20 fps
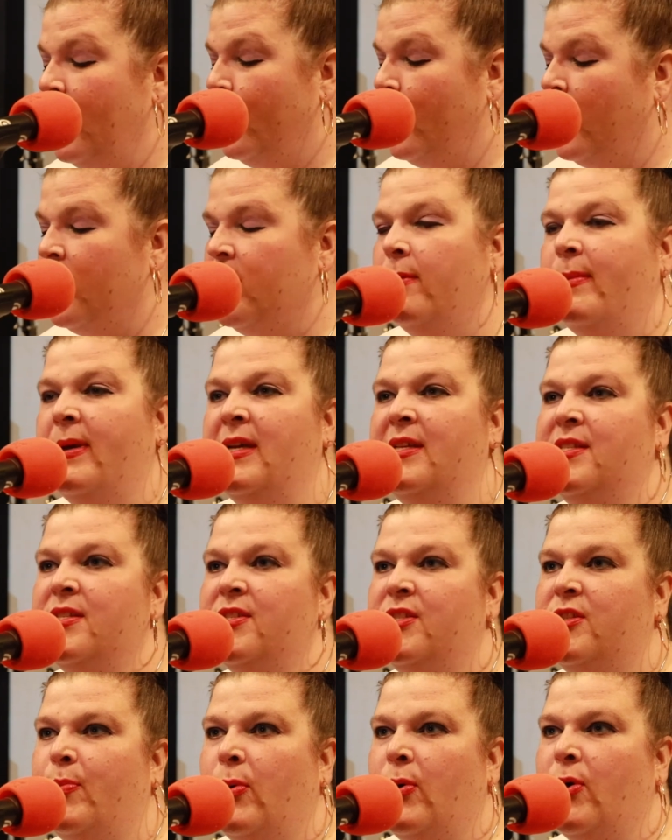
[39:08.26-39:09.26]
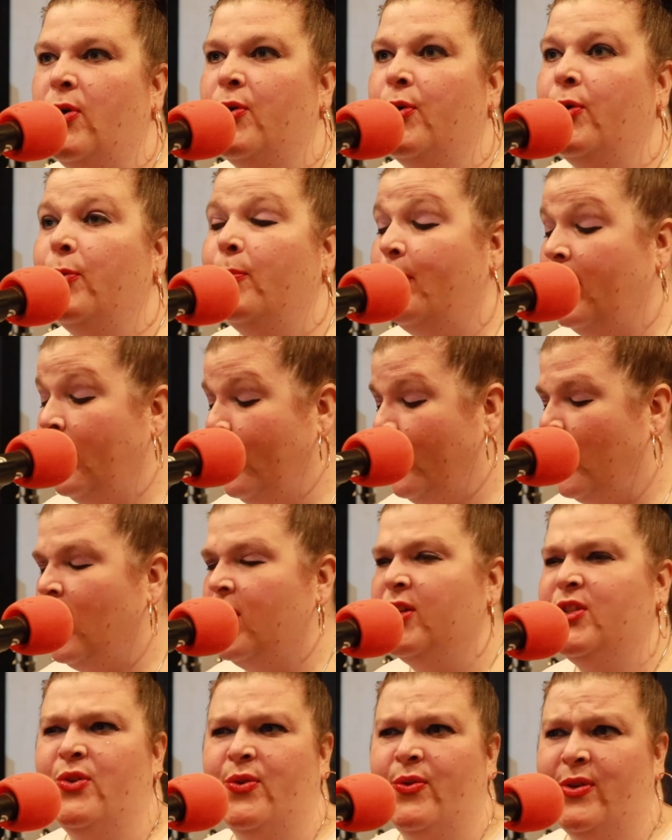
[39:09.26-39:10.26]
what? We're an amazing support group, but we're
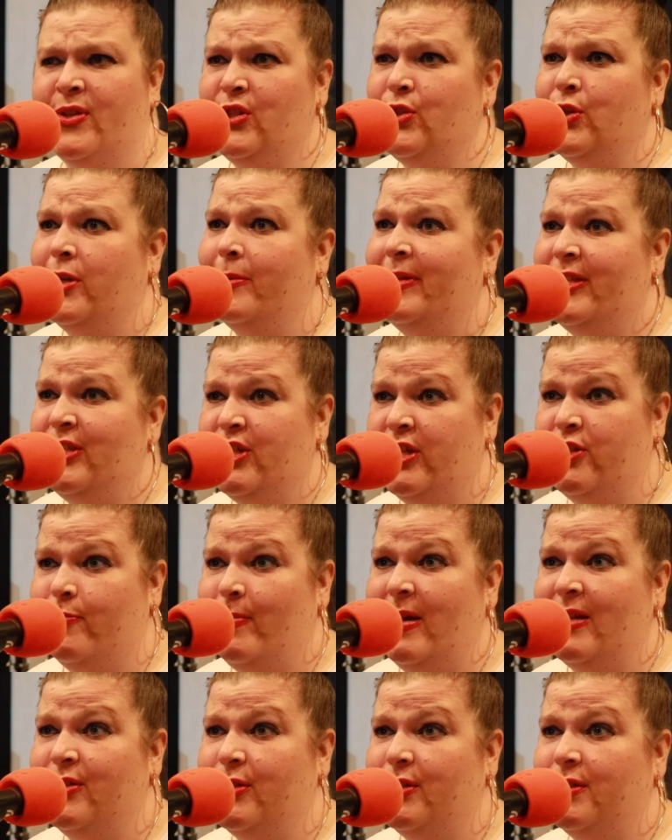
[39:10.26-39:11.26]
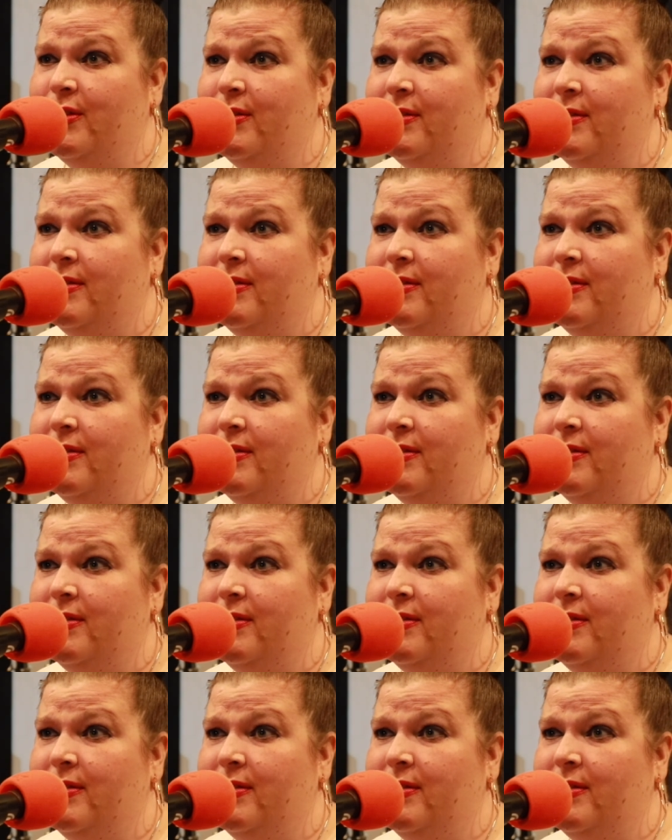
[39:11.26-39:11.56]
also extremely judgmental.